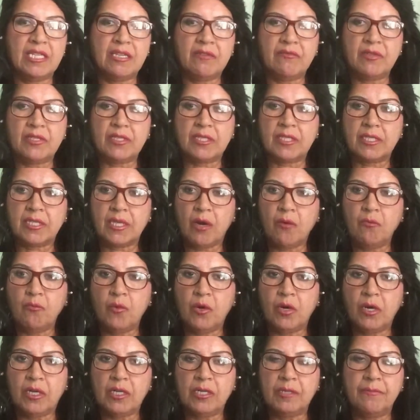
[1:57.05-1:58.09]
with
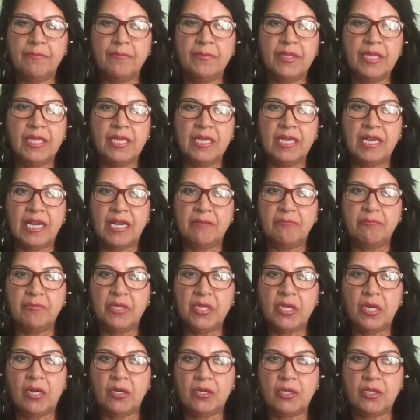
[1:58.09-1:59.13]
someone and be
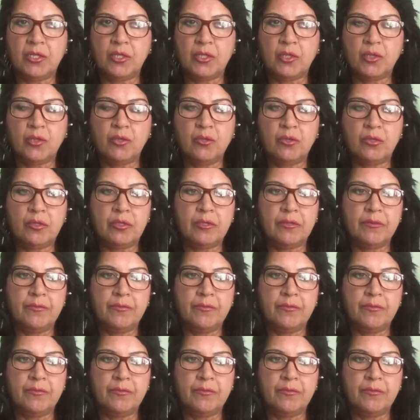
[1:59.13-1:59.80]
understood.